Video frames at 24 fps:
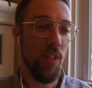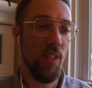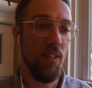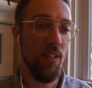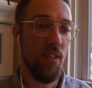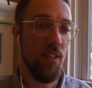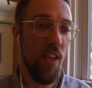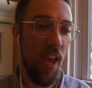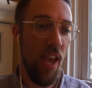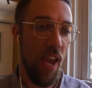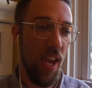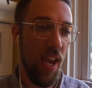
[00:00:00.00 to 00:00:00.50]

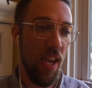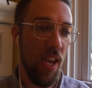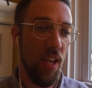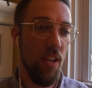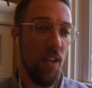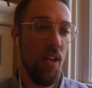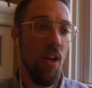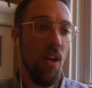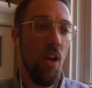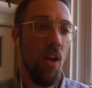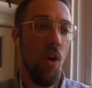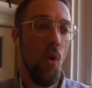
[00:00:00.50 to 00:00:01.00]

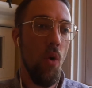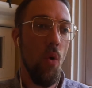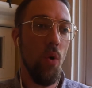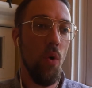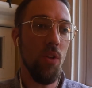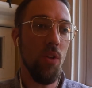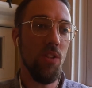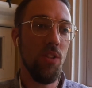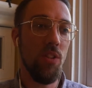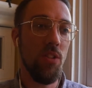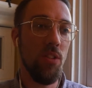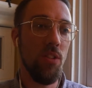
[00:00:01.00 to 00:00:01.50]
contain
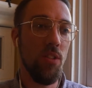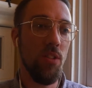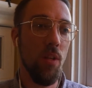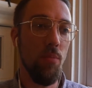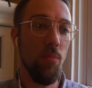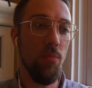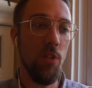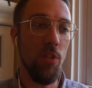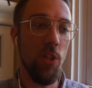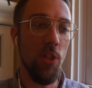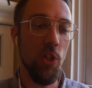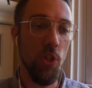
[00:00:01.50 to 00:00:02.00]
or
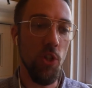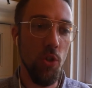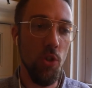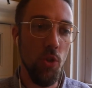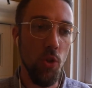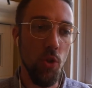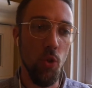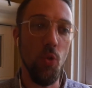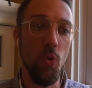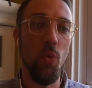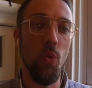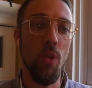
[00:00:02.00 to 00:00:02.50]

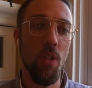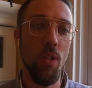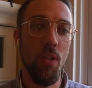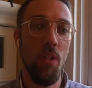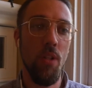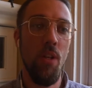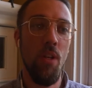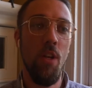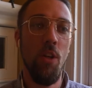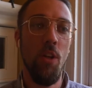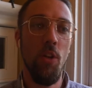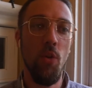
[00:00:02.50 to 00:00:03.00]
subdue
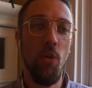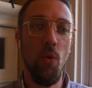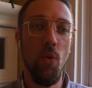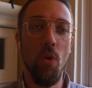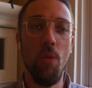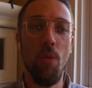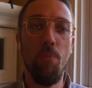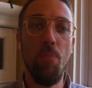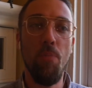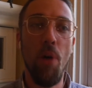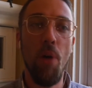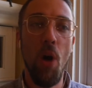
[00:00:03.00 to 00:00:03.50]

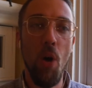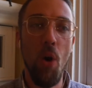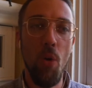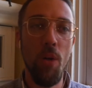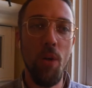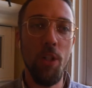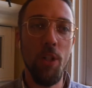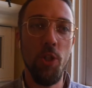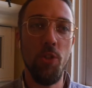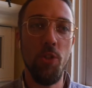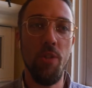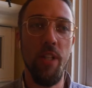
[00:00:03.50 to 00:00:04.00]
your
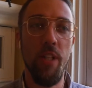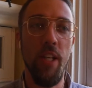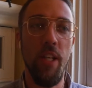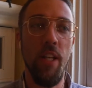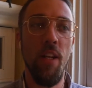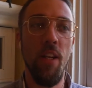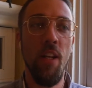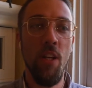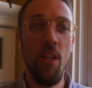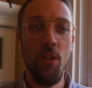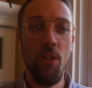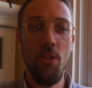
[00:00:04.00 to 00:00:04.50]

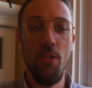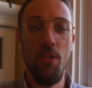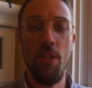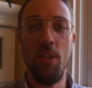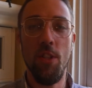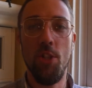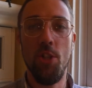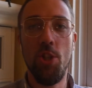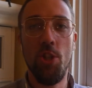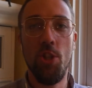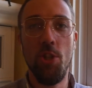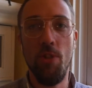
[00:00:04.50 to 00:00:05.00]
poetry to
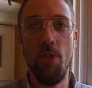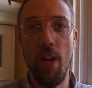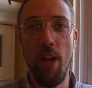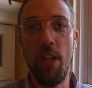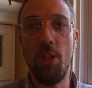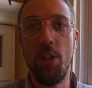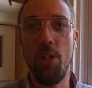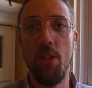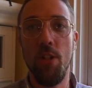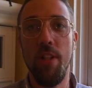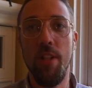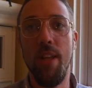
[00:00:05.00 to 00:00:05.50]
the
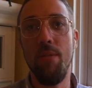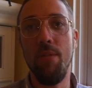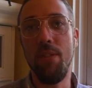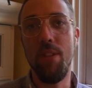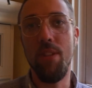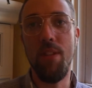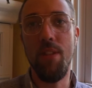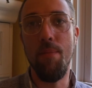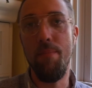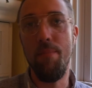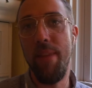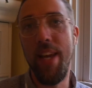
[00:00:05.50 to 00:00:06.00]
structure that
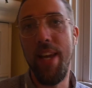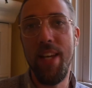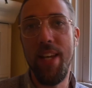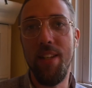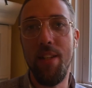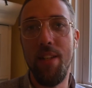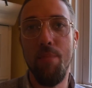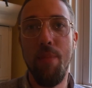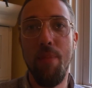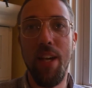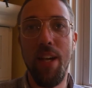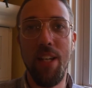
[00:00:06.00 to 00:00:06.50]
was
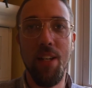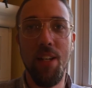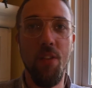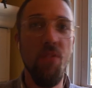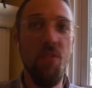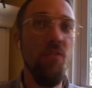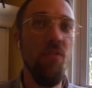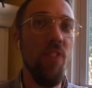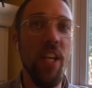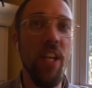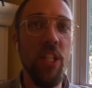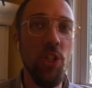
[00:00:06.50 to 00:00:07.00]
demanded by
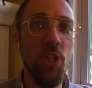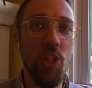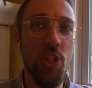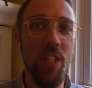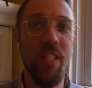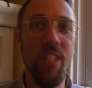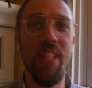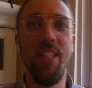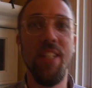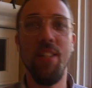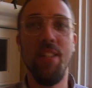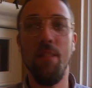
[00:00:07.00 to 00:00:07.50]

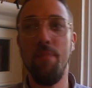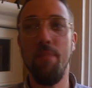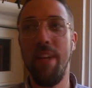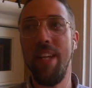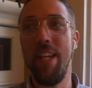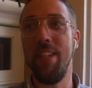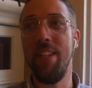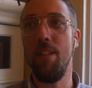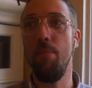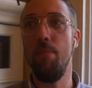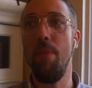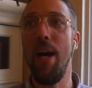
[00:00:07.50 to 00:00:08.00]
convention and
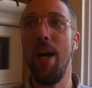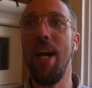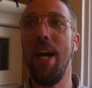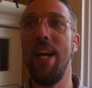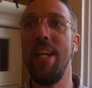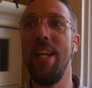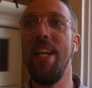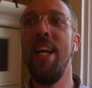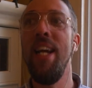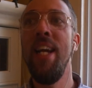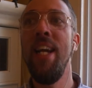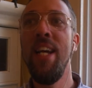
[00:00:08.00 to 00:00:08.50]
demanded
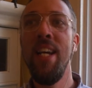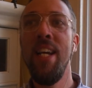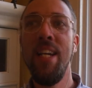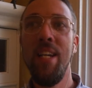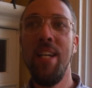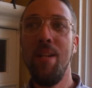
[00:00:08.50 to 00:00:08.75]
by